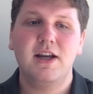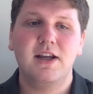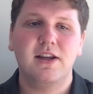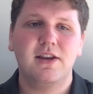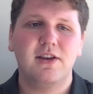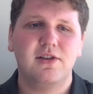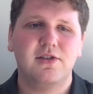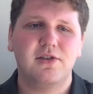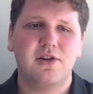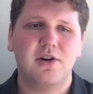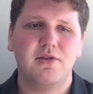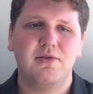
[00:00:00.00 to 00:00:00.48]
at
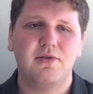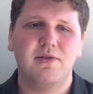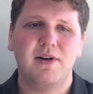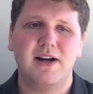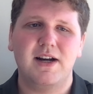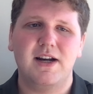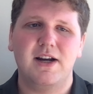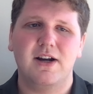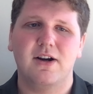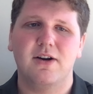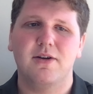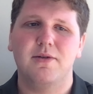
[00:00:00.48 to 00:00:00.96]
this code right
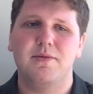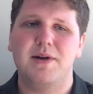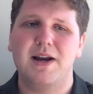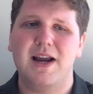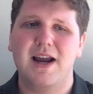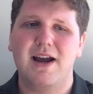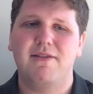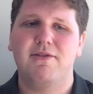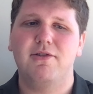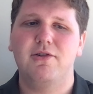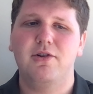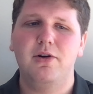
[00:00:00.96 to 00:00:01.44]
here, we
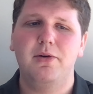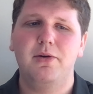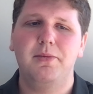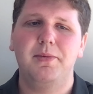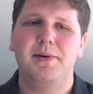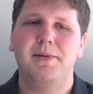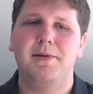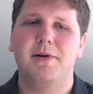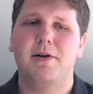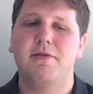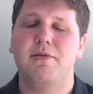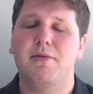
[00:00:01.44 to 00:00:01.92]
have a little
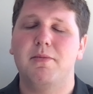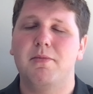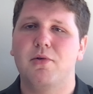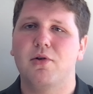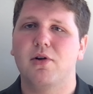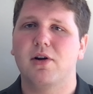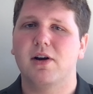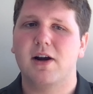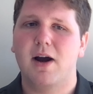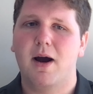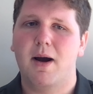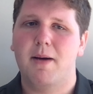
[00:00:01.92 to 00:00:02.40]
bit of a
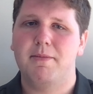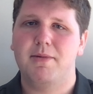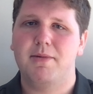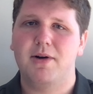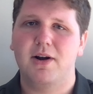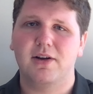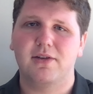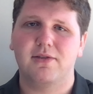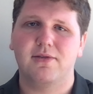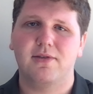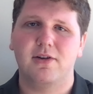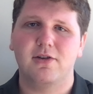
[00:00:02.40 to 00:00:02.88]
more
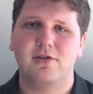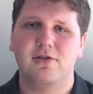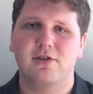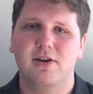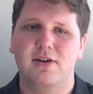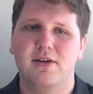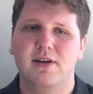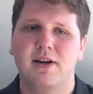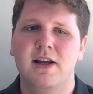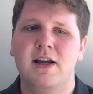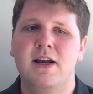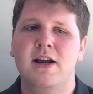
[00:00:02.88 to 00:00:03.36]
complex
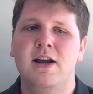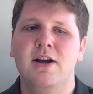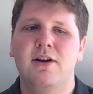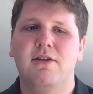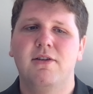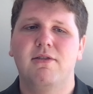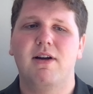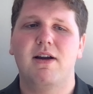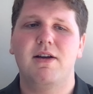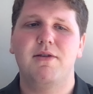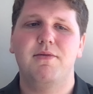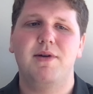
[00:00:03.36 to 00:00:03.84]
function.
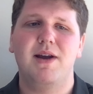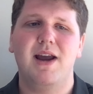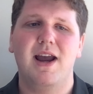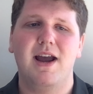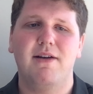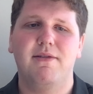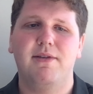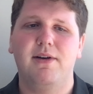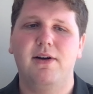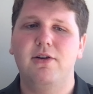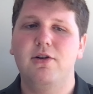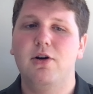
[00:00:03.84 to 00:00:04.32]
Right, we
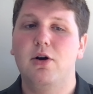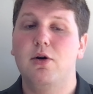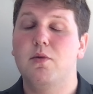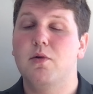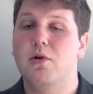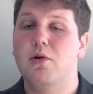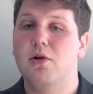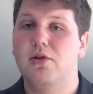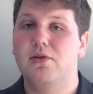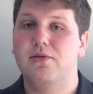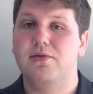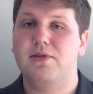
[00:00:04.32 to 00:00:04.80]
have hello
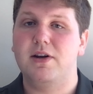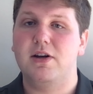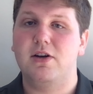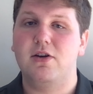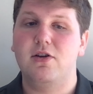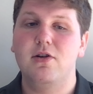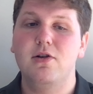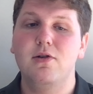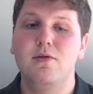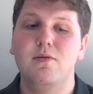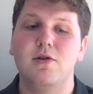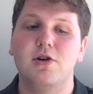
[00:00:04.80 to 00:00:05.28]
world
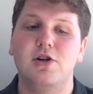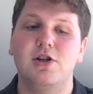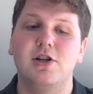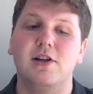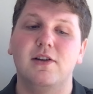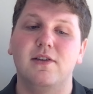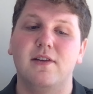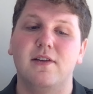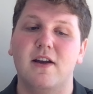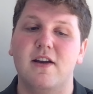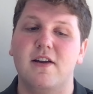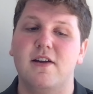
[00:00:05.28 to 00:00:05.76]
v2, which
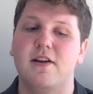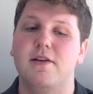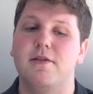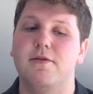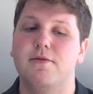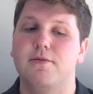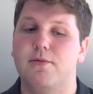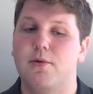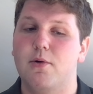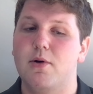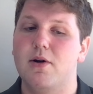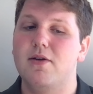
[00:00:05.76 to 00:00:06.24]
is a
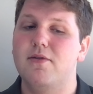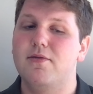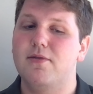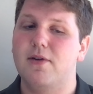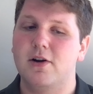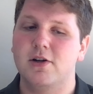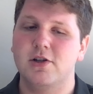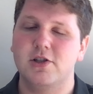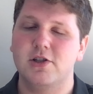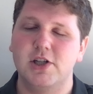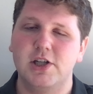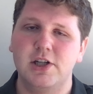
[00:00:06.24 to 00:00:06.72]
void
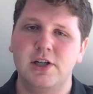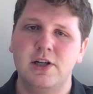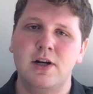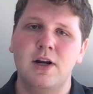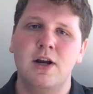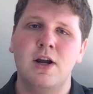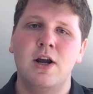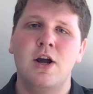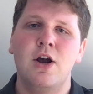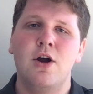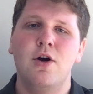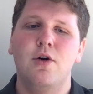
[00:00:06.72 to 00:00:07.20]
function,
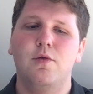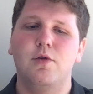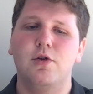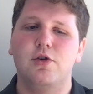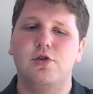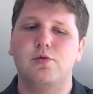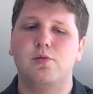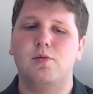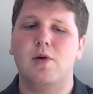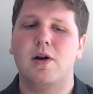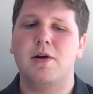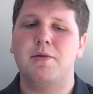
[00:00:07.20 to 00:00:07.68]

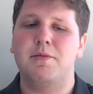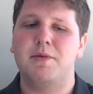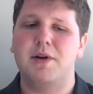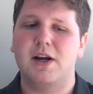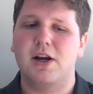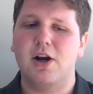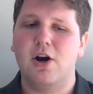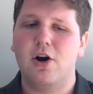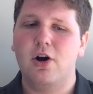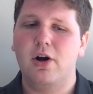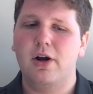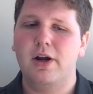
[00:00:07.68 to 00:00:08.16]
which when we
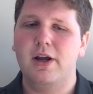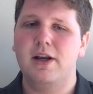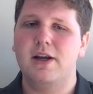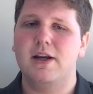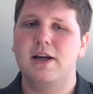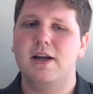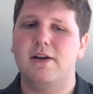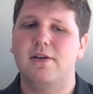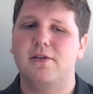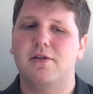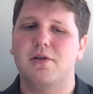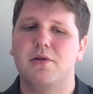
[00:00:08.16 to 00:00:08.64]
call it
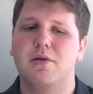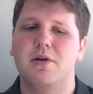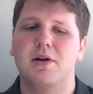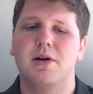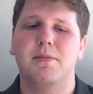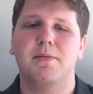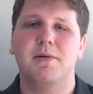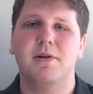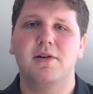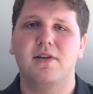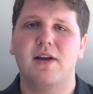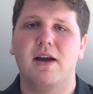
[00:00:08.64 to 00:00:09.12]
is going to
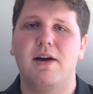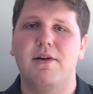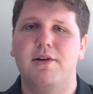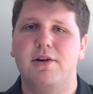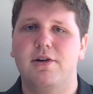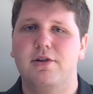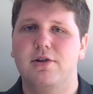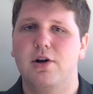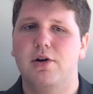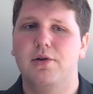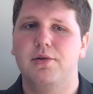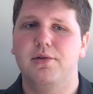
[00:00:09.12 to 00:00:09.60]
print out
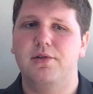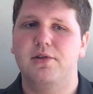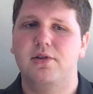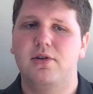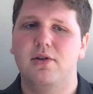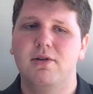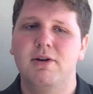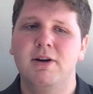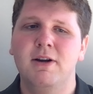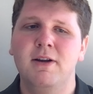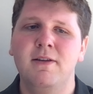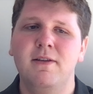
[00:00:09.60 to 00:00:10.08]
hello
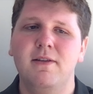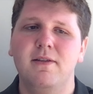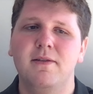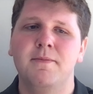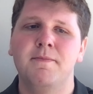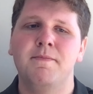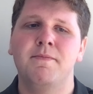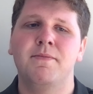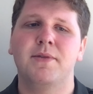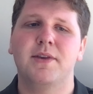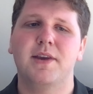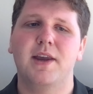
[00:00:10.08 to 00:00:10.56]
students,
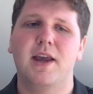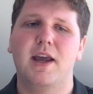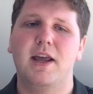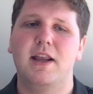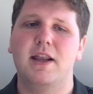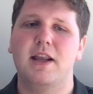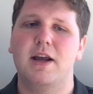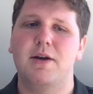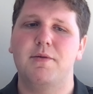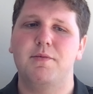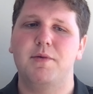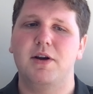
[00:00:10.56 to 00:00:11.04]
and
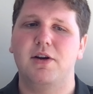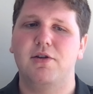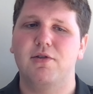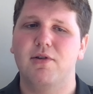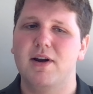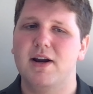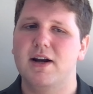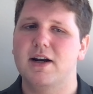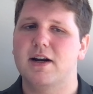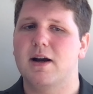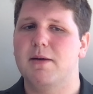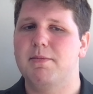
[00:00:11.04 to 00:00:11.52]
then we
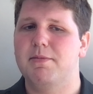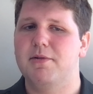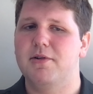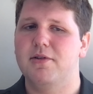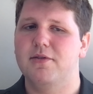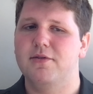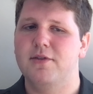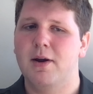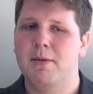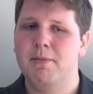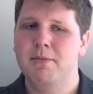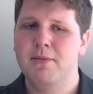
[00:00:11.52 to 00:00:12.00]
create a couple of
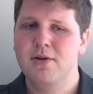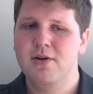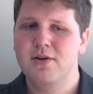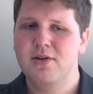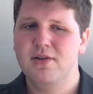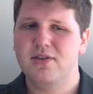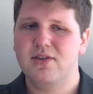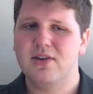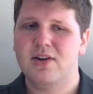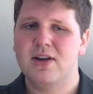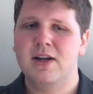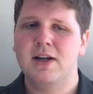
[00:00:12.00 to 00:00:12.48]

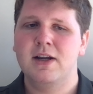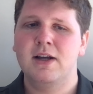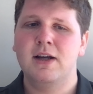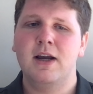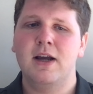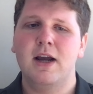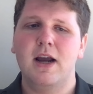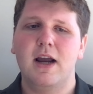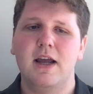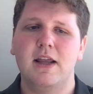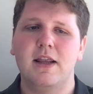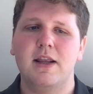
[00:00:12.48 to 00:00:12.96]
numbers,
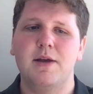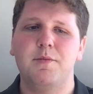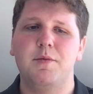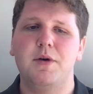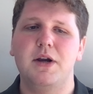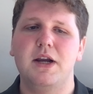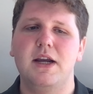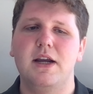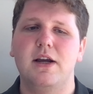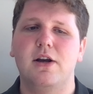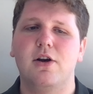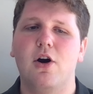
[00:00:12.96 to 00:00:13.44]
and then
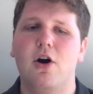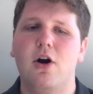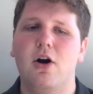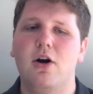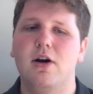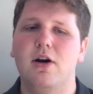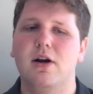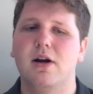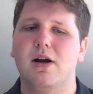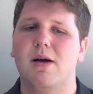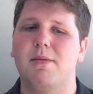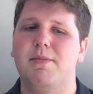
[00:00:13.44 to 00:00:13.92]
we call
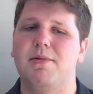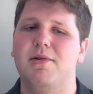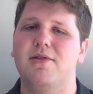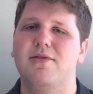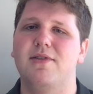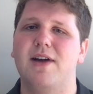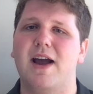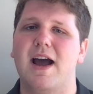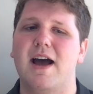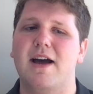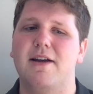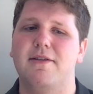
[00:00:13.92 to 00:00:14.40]
a couple of
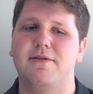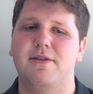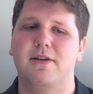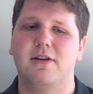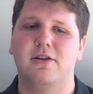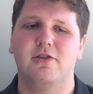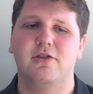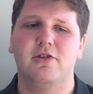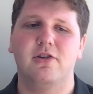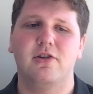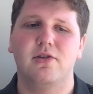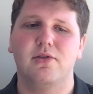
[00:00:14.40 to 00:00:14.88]
add
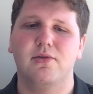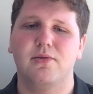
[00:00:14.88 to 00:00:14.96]
functions,